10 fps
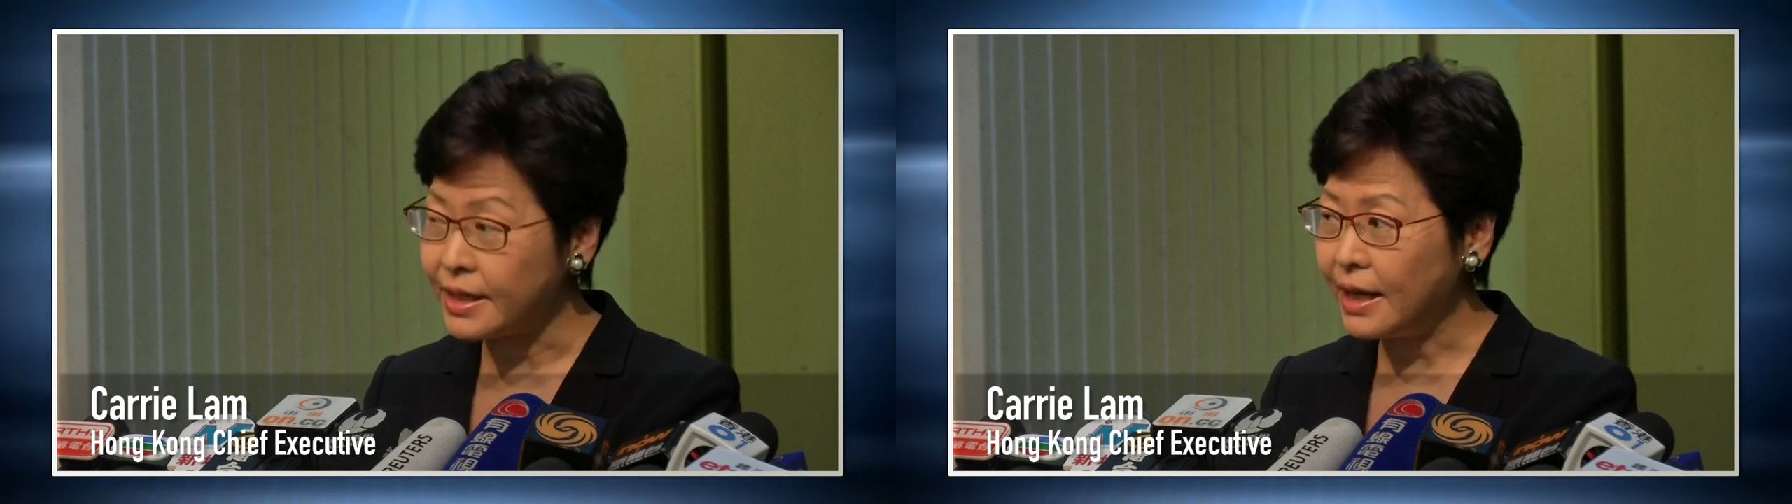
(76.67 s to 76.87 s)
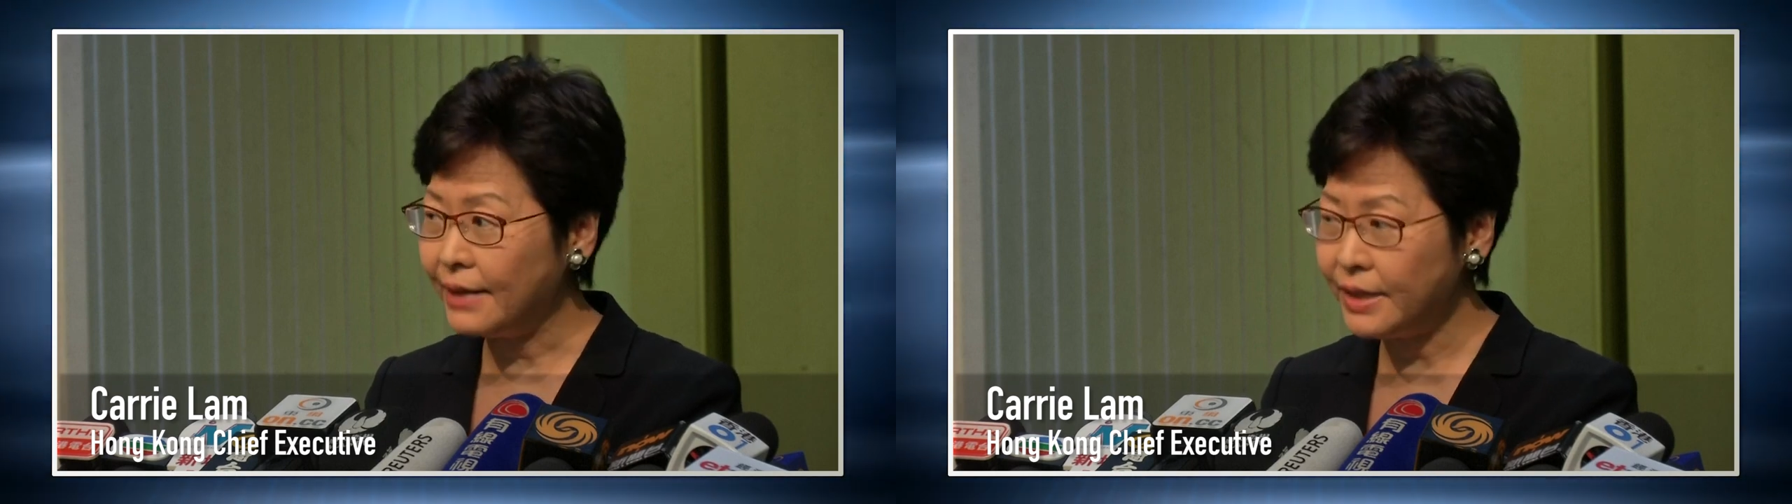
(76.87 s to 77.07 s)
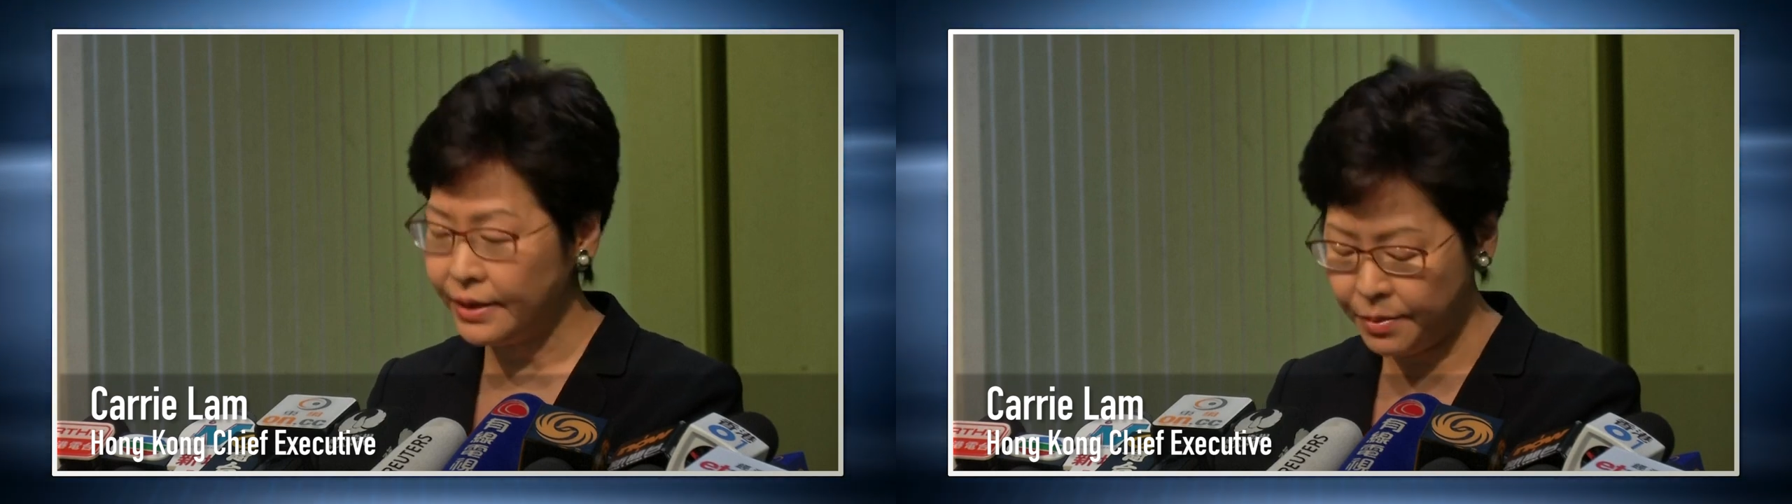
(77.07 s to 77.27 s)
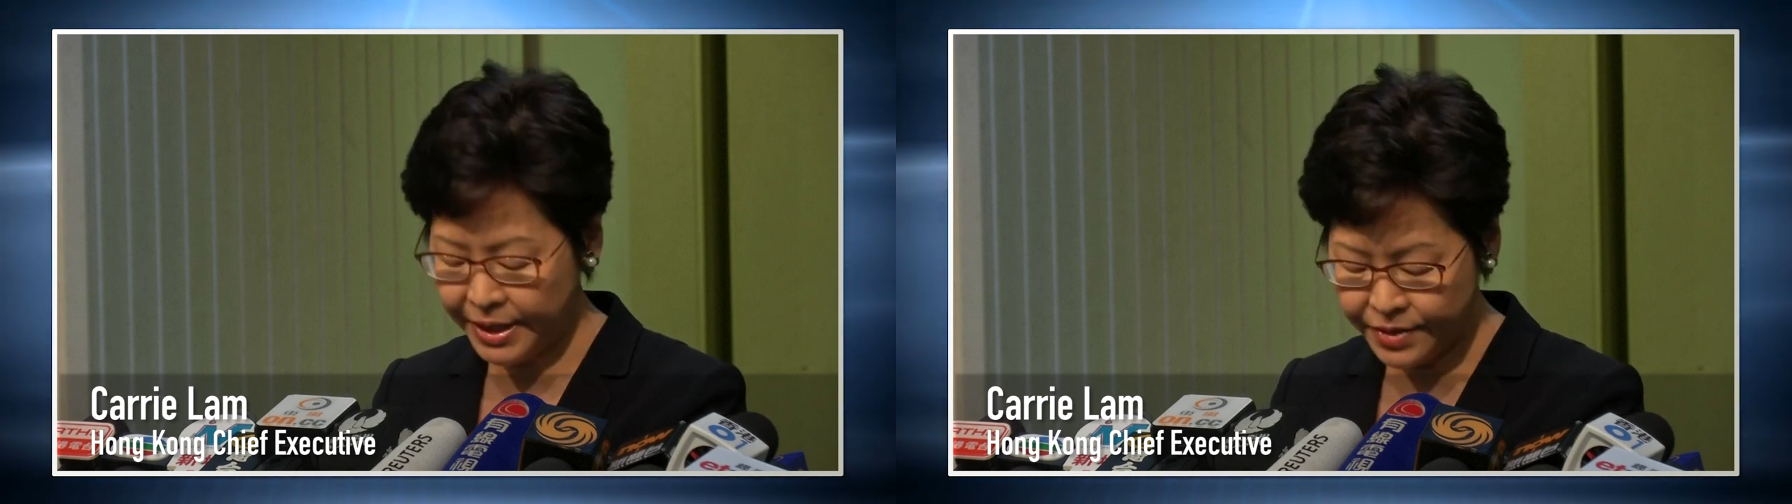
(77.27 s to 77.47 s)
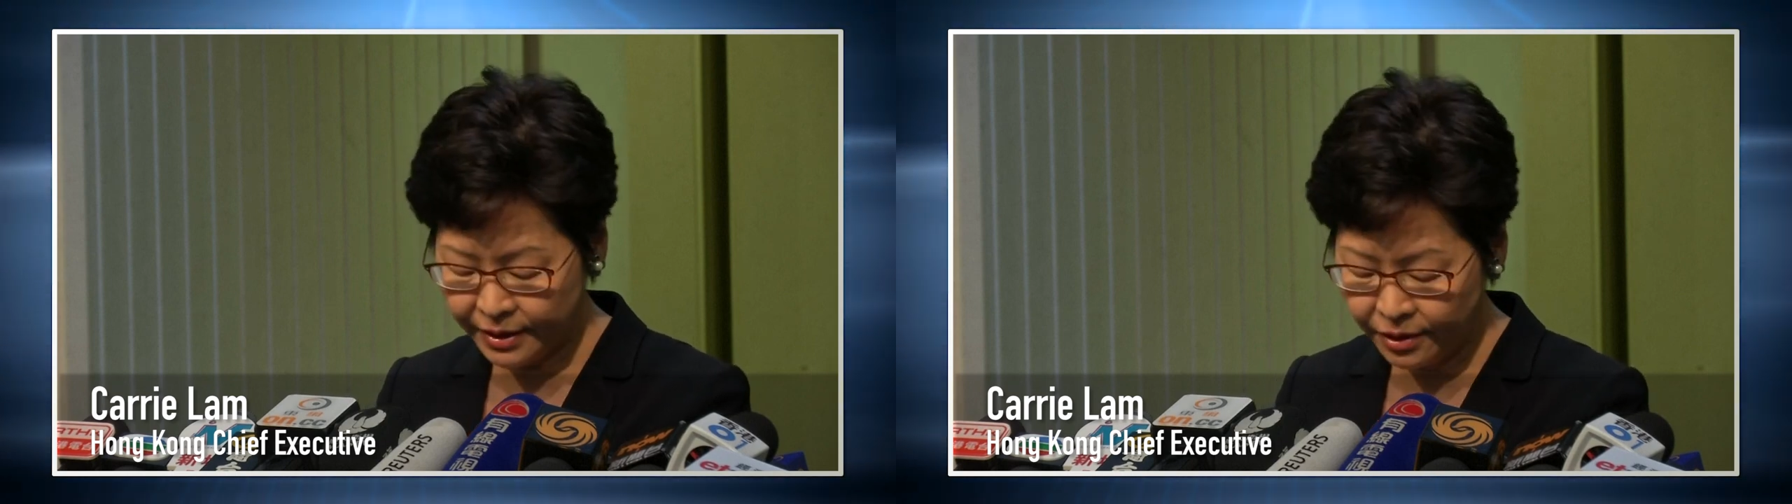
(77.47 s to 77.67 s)
under the
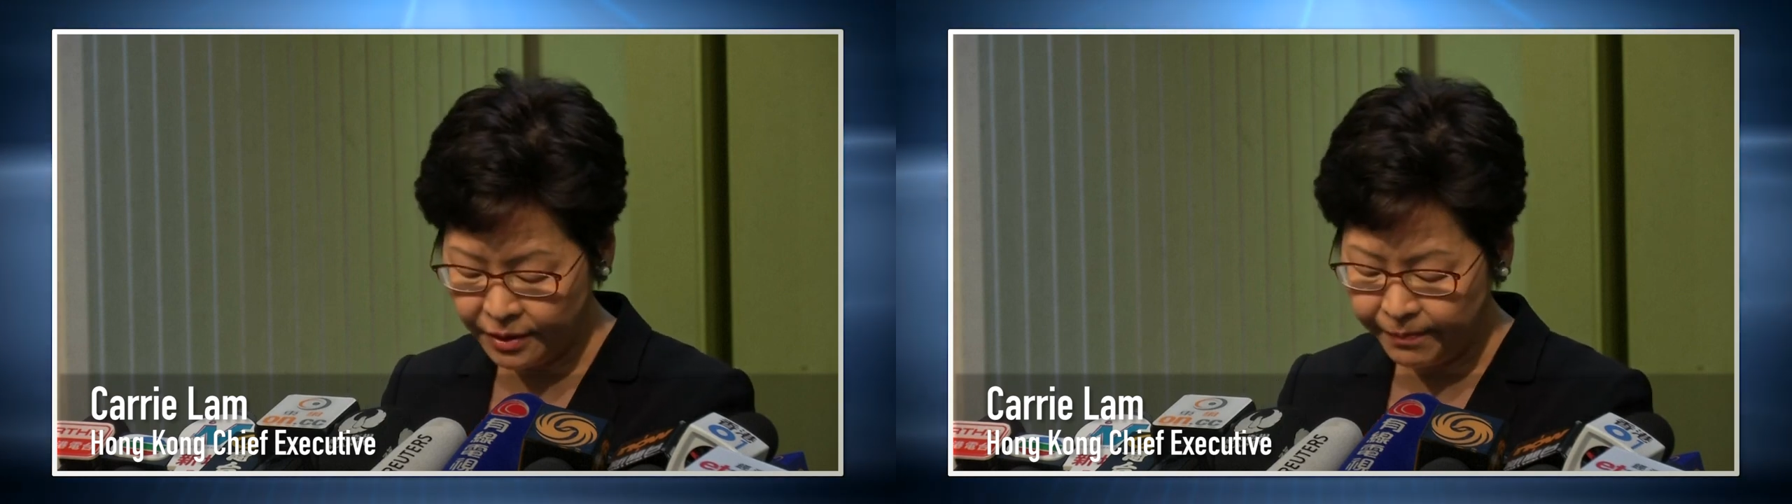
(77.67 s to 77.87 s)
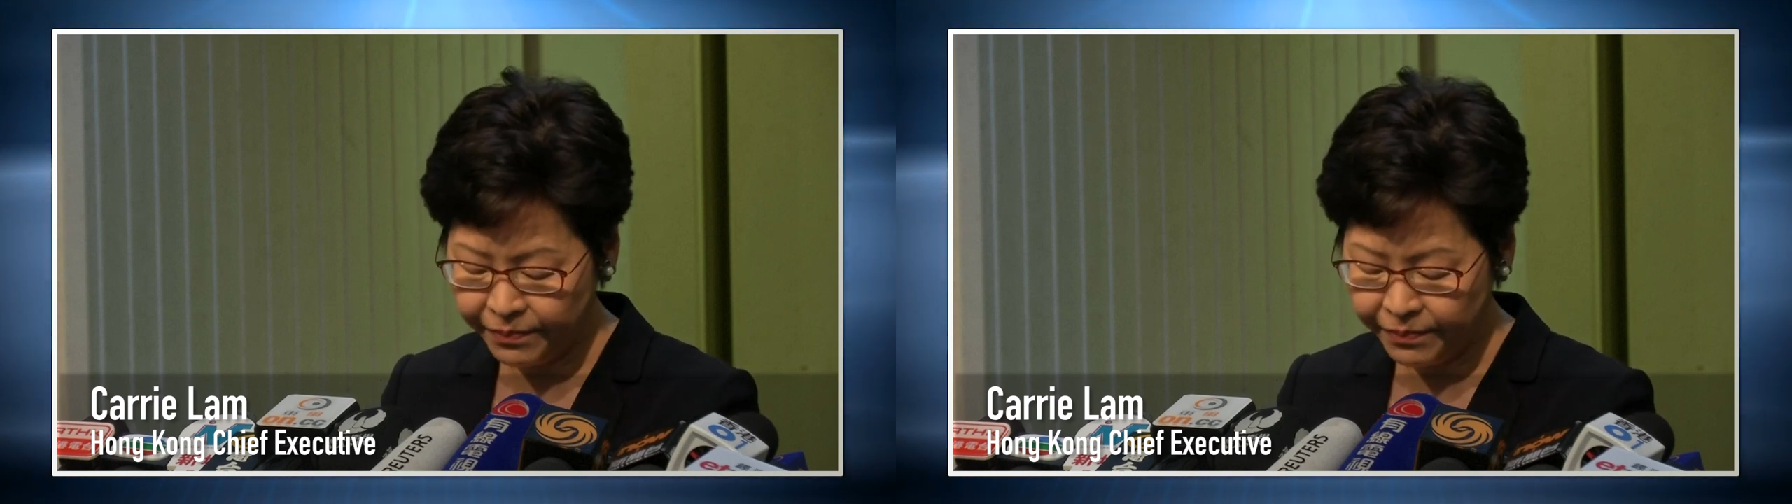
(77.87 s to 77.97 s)
Basic Law.